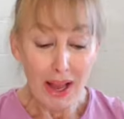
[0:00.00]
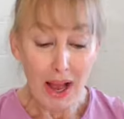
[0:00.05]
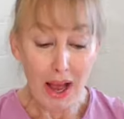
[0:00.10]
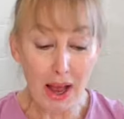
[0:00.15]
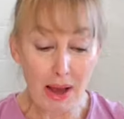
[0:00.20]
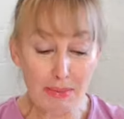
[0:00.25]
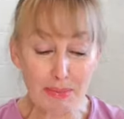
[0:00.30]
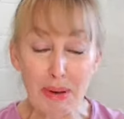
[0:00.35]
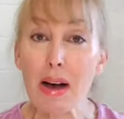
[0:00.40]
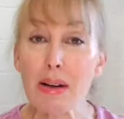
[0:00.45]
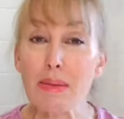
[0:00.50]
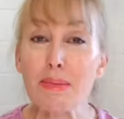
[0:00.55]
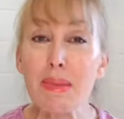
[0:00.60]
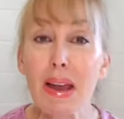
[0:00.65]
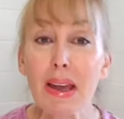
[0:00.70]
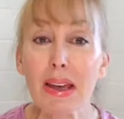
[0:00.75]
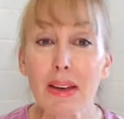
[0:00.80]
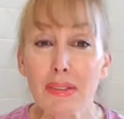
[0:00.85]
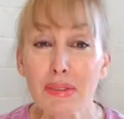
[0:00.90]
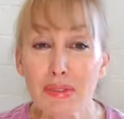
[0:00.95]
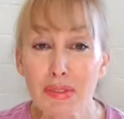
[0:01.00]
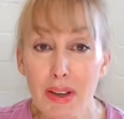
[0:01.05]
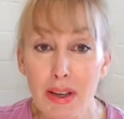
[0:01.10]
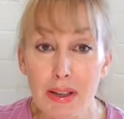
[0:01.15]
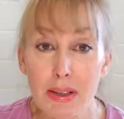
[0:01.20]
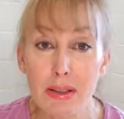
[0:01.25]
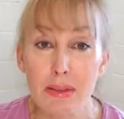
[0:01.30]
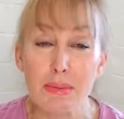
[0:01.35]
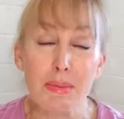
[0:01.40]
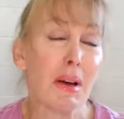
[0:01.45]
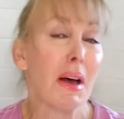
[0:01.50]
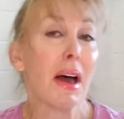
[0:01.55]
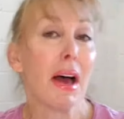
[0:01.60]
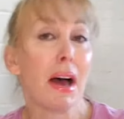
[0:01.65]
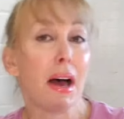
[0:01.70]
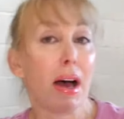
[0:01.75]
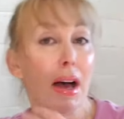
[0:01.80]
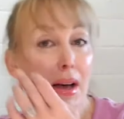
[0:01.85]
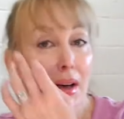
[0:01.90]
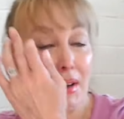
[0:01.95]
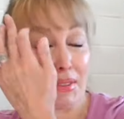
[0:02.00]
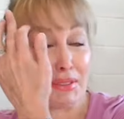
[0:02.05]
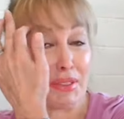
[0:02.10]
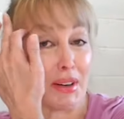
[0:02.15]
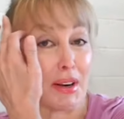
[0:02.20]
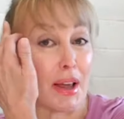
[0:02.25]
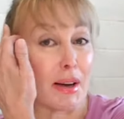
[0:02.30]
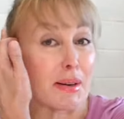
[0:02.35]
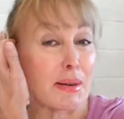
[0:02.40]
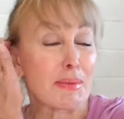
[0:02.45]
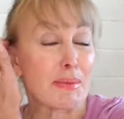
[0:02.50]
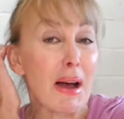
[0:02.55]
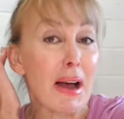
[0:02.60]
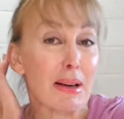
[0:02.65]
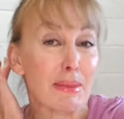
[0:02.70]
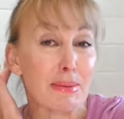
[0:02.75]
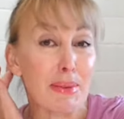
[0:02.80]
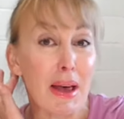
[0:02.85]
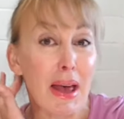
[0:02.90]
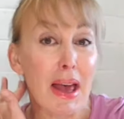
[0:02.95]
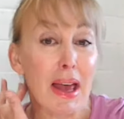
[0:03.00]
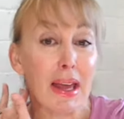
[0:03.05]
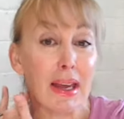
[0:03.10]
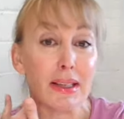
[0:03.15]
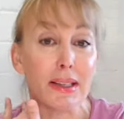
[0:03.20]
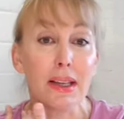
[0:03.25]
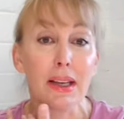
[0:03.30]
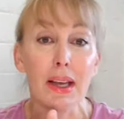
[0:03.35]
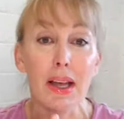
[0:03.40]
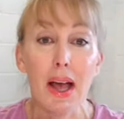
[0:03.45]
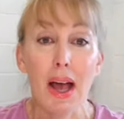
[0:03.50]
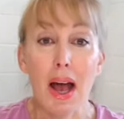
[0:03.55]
But I'll make a film for lower back pain.